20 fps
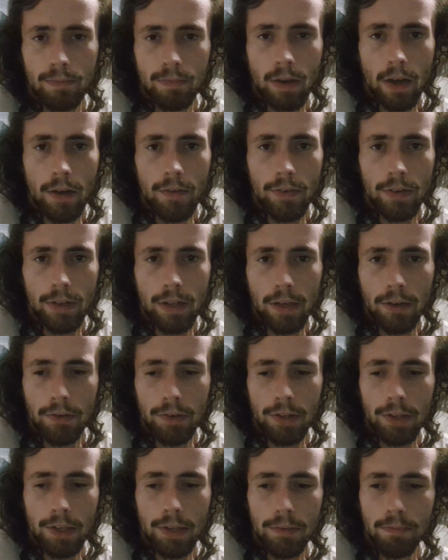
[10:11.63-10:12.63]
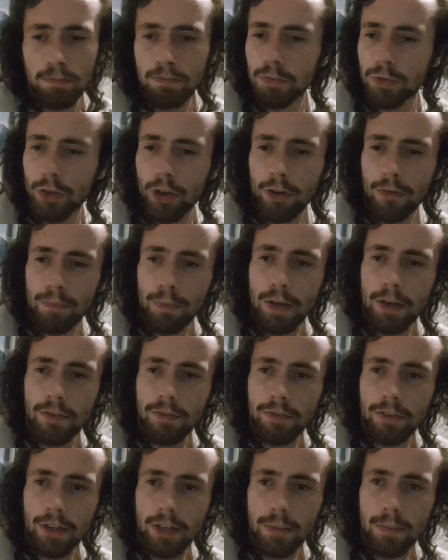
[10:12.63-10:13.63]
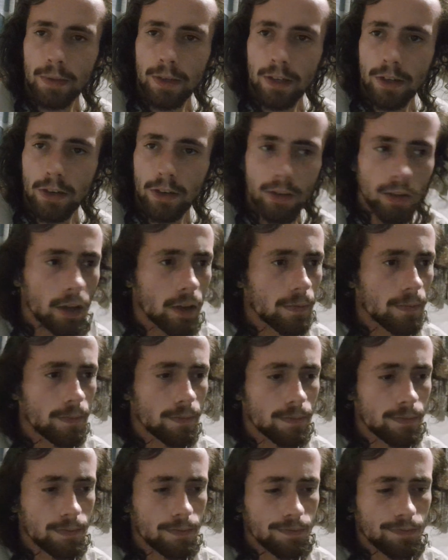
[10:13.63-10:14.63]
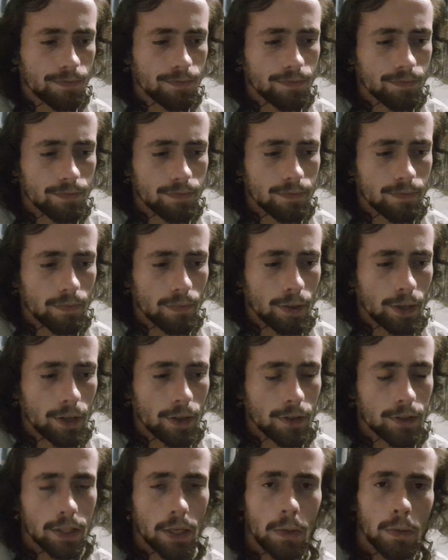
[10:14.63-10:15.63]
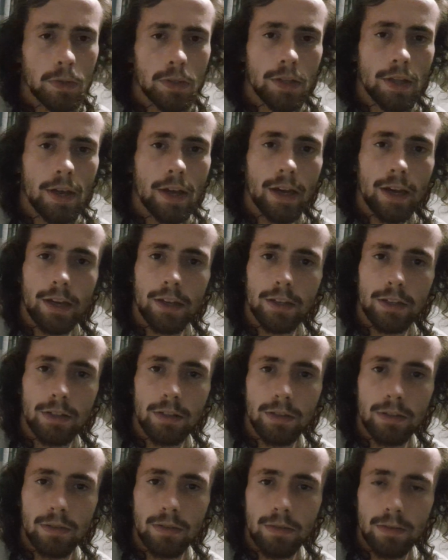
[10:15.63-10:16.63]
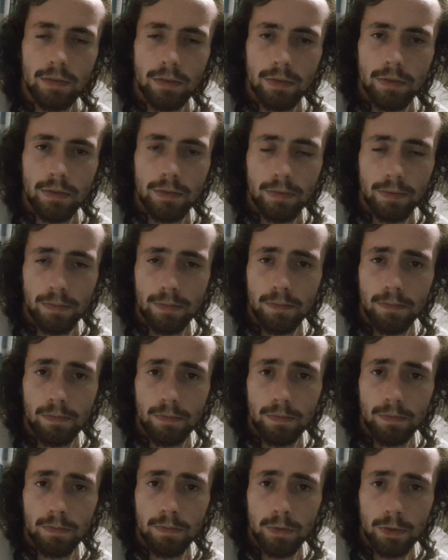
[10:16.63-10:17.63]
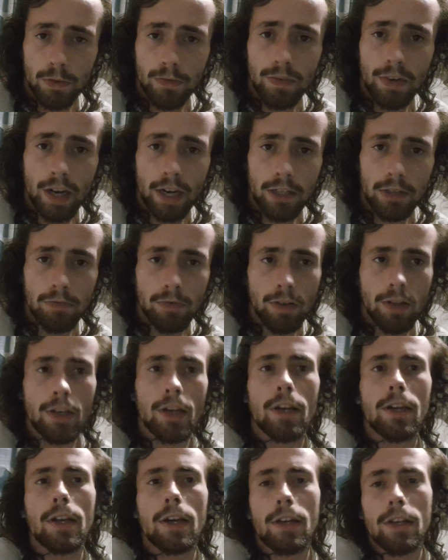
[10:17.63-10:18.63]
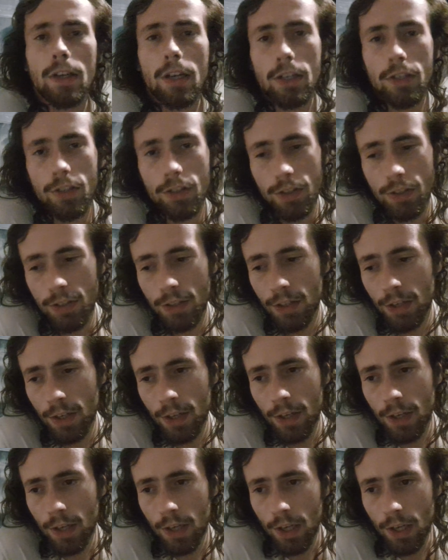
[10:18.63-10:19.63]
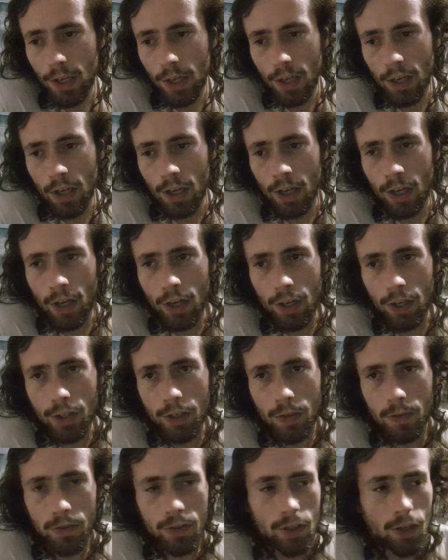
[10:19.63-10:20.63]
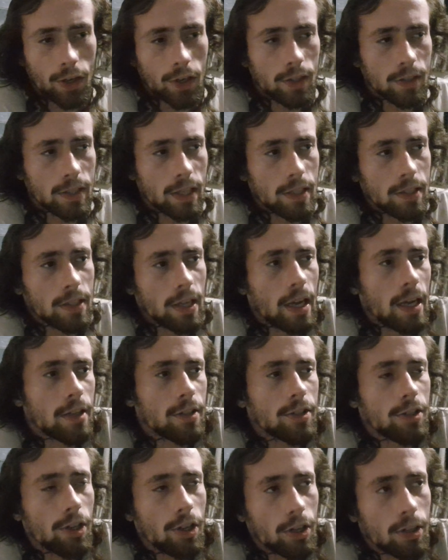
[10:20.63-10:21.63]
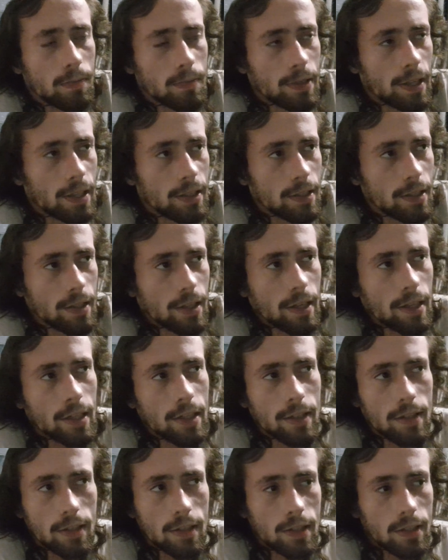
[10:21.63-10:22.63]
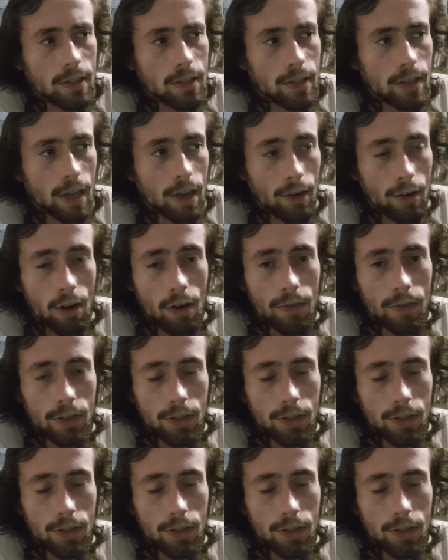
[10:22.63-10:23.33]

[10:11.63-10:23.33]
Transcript: I think that really sort of benefited me a lot because I was there, something acting related, and just during circumstances I needed to stay over.